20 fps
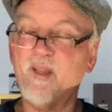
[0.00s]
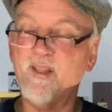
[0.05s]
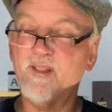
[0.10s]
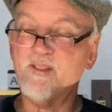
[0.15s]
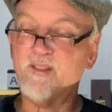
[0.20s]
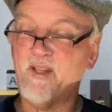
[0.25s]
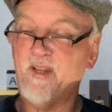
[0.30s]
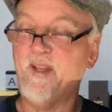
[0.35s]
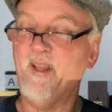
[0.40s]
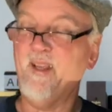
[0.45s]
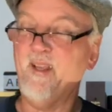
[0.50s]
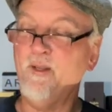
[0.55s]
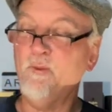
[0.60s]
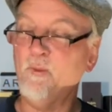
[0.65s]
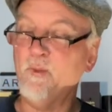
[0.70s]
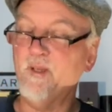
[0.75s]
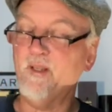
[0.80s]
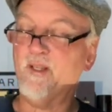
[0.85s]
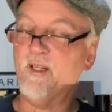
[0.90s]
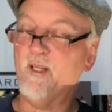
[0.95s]
Today
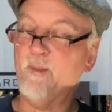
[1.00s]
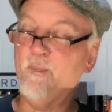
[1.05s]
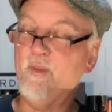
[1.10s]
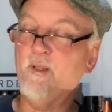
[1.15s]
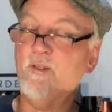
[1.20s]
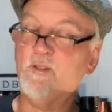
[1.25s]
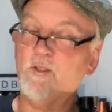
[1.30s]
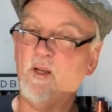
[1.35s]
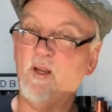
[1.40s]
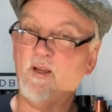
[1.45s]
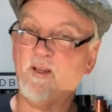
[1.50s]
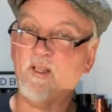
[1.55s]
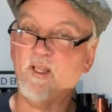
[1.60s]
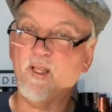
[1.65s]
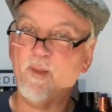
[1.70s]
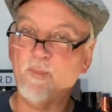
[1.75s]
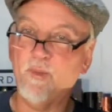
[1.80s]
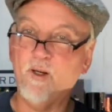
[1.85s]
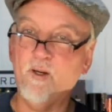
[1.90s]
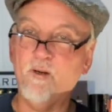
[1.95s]
we're going to be talking
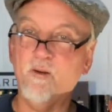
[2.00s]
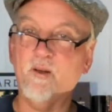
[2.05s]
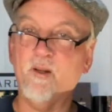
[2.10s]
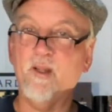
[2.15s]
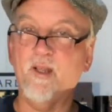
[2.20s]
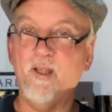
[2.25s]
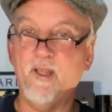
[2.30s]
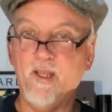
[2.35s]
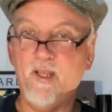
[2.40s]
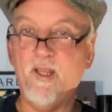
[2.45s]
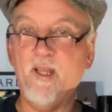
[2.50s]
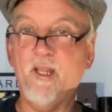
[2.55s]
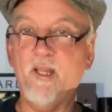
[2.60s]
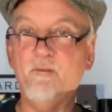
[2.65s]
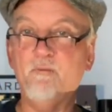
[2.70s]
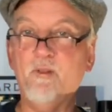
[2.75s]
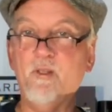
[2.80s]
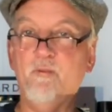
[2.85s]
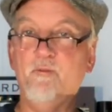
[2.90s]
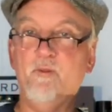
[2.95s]
about and
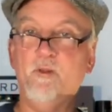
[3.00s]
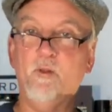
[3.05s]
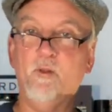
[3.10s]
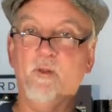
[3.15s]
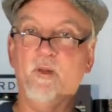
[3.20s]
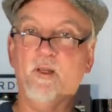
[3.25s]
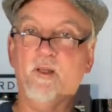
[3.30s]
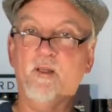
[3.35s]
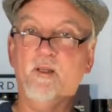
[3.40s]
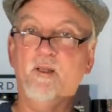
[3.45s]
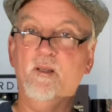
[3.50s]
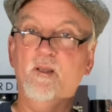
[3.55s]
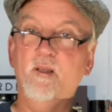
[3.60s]
reviewing